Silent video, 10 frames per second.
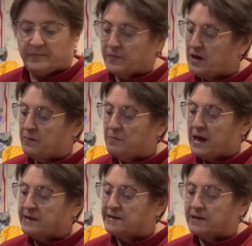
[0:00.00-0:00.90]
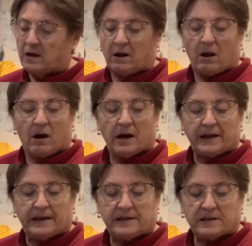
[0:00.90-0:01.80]
it makes it a lot
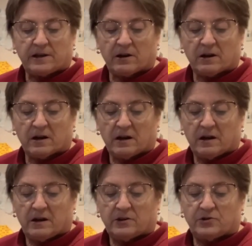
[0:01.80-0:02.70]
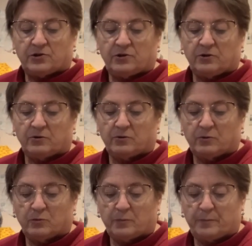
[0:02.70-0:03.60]
easier
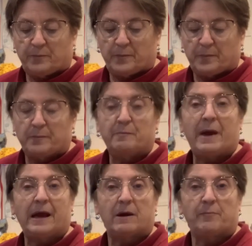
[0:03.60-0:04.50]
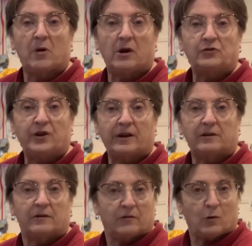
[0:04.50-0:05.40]
to make a
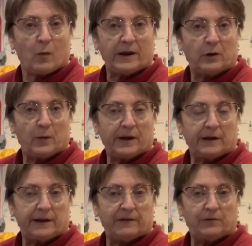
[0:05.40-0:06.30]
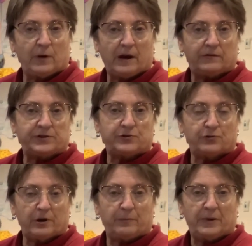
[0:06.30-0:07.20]
project quite quickly if you have a
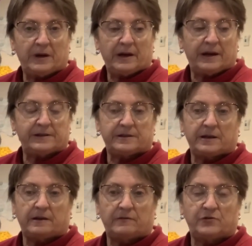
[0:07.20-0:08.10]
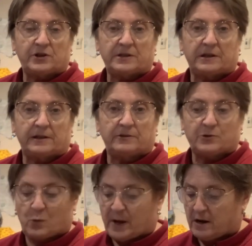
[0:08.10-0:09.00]
strip instead of just little
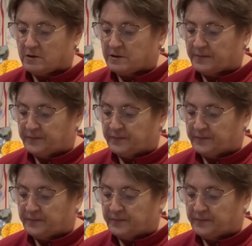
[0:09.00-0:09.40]
squares.